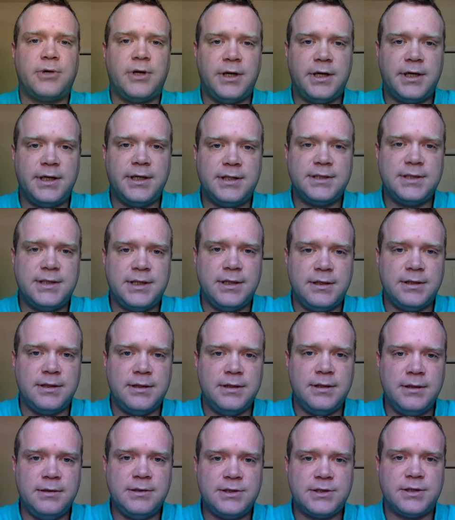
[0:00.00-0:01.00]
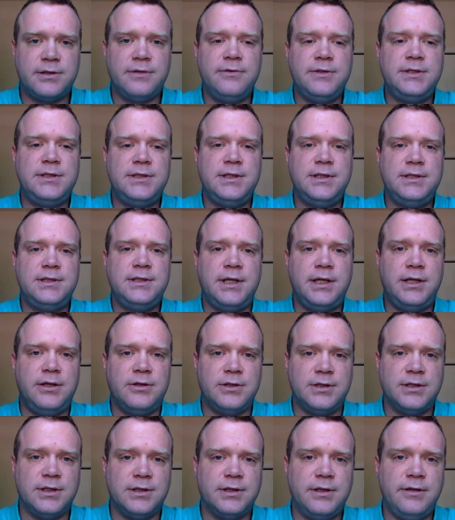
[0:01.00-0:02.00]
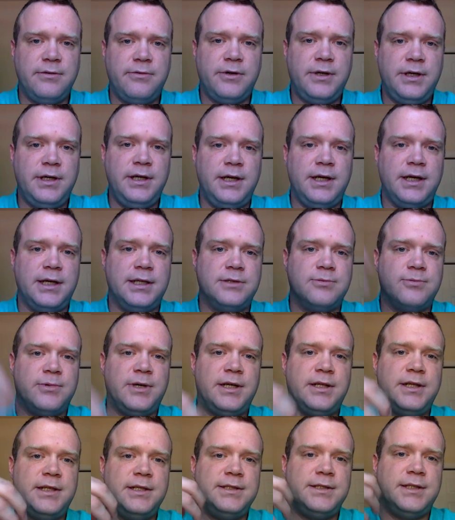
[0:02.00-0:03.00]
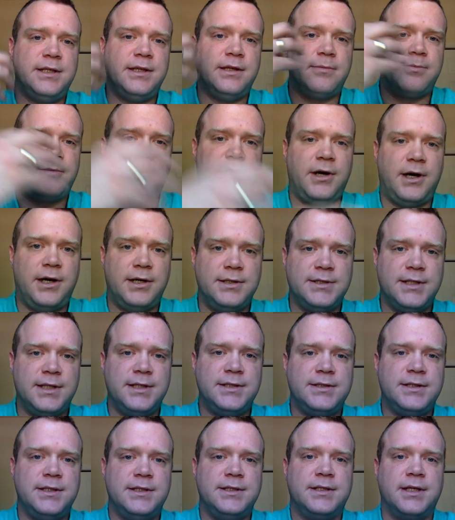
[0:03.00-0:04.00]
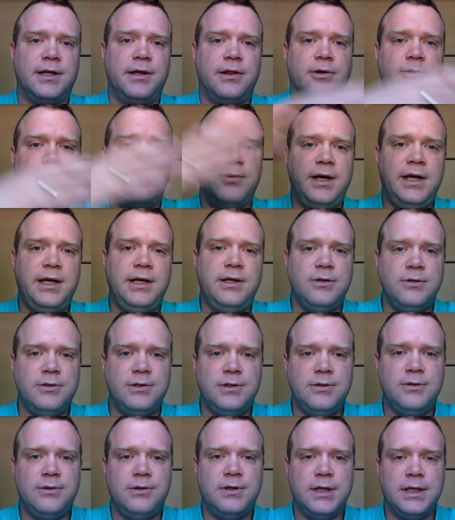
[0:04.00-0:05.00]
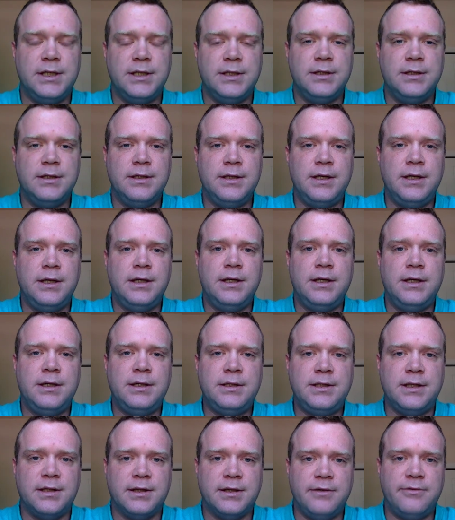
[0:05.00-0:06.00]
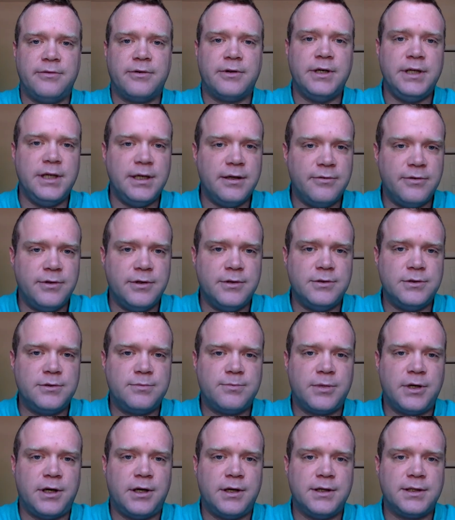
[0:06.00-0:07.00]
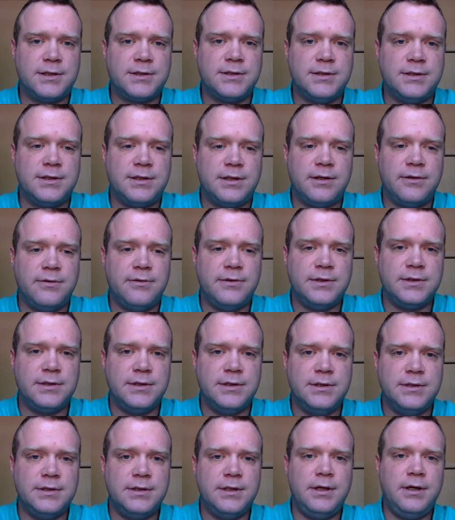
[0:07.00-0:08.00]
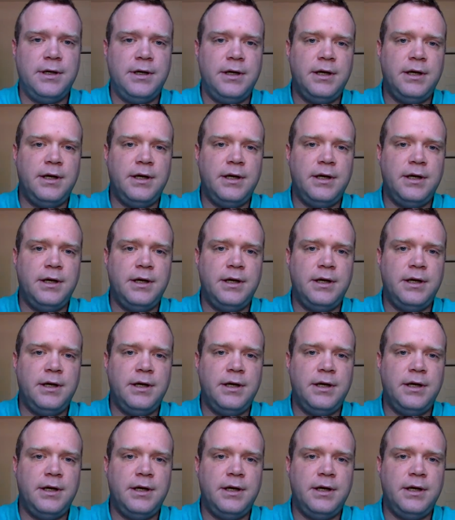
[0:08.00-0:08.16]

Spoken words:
products and services that you're delivering, as well as in the processes and the way you do the delivery of those products and services.